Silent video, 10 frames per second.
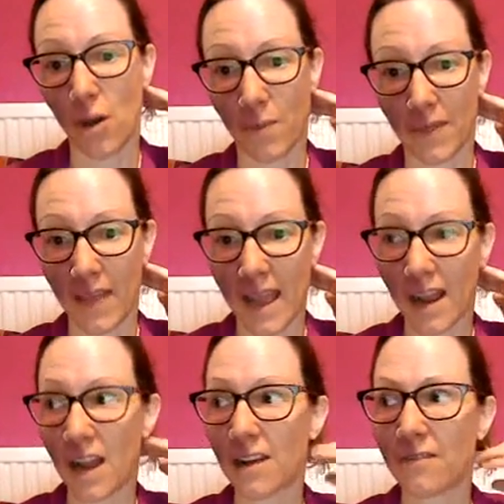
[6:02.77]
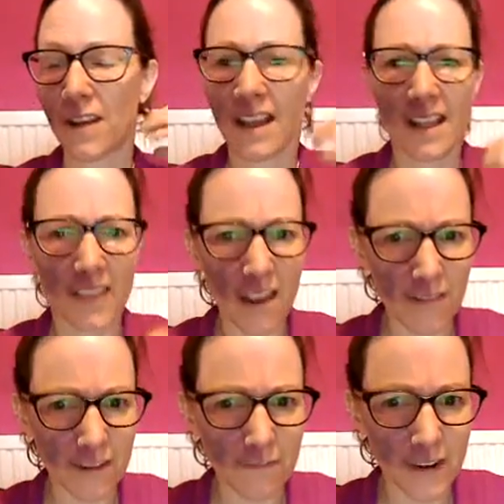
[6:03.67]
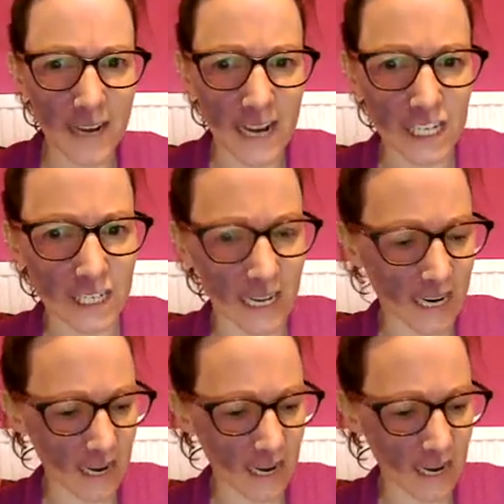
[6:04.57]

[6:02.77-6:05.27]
and they're really funny actually.